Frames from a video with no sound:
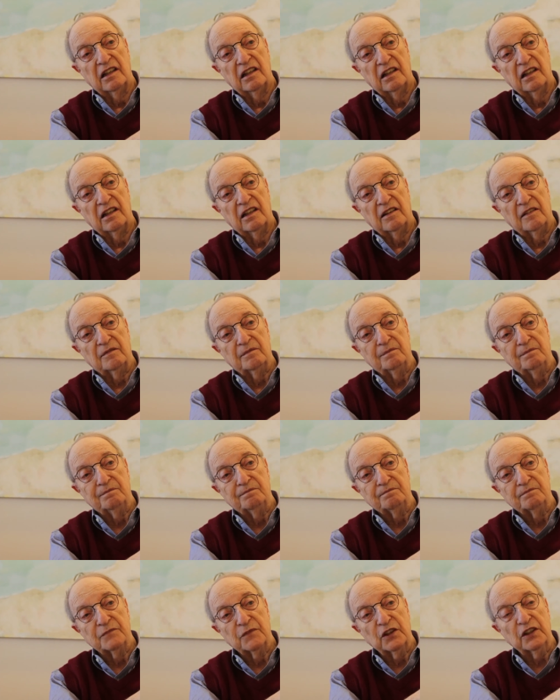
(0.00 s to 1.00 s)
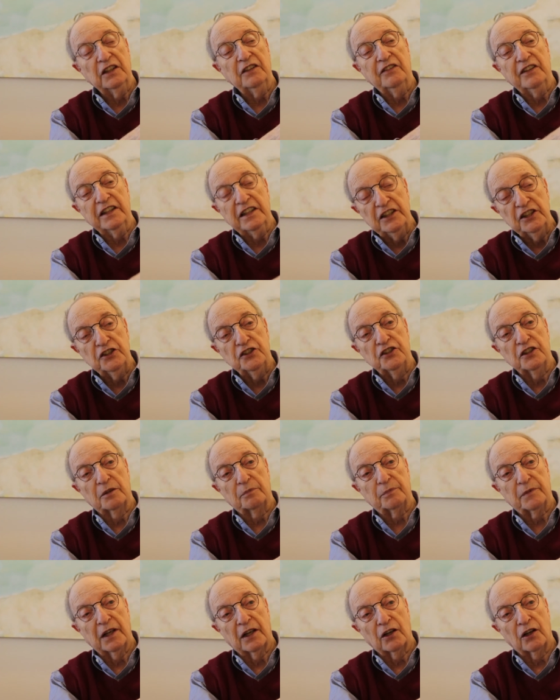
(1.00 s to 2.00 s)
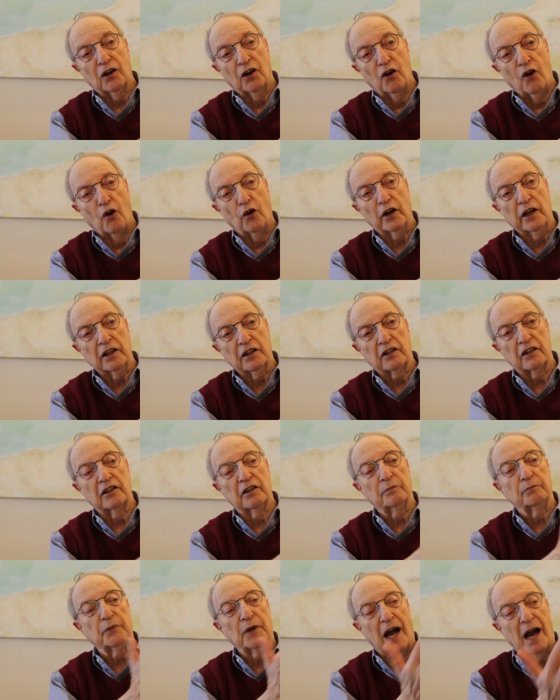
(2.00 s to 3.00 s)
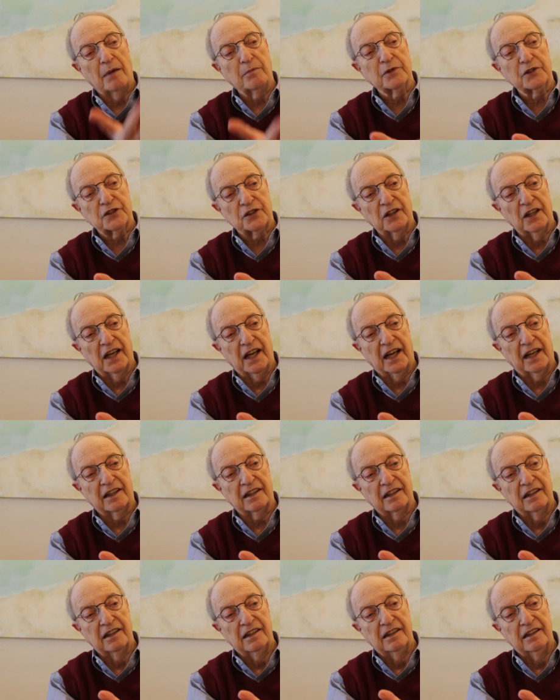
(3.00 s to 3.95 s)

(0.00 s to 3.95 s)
um, leaving Egypt and going to the promised land.